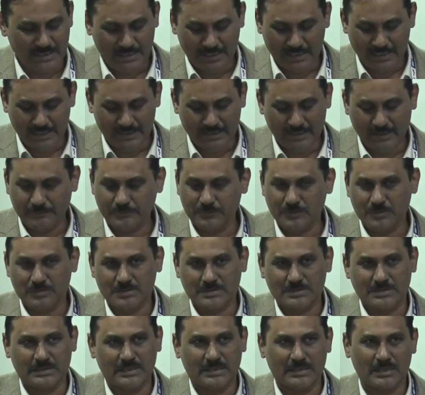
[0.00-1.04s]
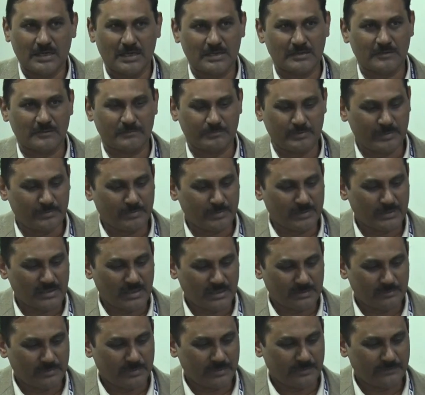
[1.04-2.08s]
And of course, a lot of people
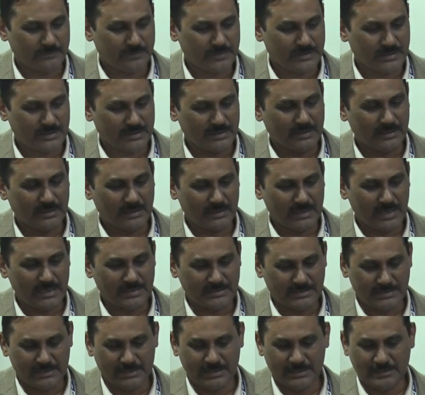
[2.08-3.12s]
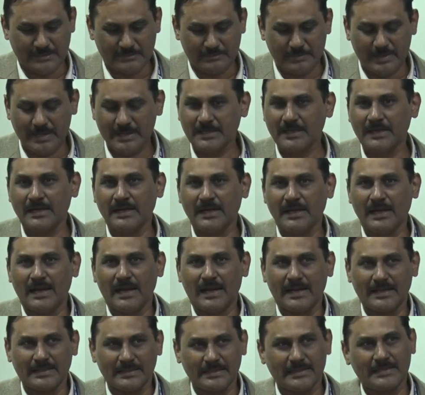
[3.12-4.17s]
got benefited last 3 years back.
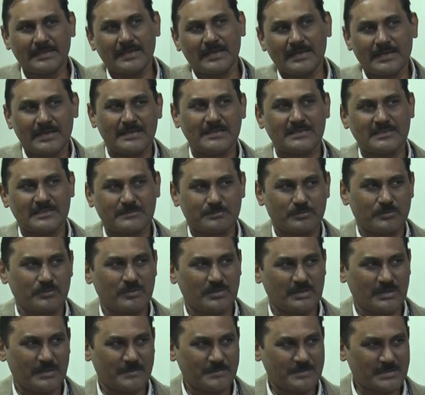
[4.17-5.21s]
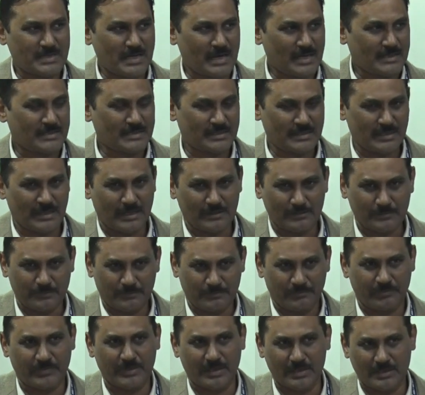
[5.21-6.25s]
And then again, this program started now
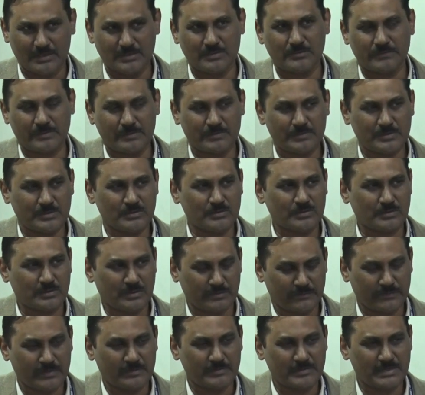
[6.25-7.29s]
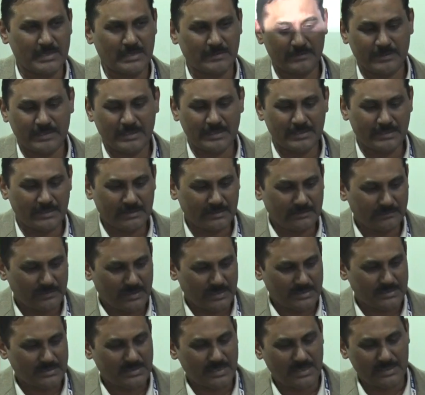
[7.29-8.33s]
from January 18th, we are
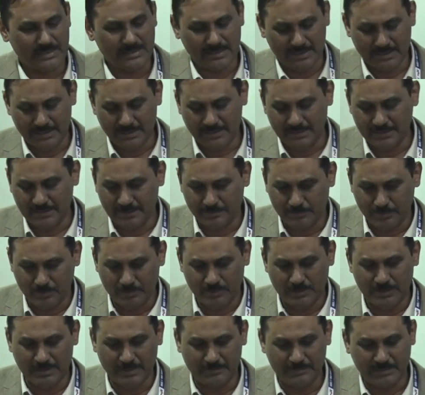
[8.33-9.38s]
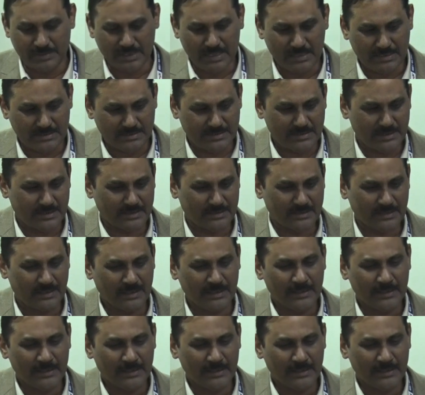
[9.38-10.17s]
starting again the program in our state.